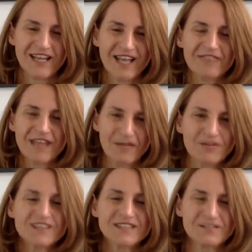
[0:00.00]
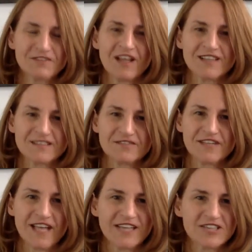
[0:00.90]
And that was the
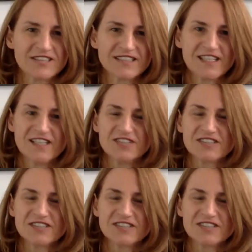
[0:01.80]
philosophy, that just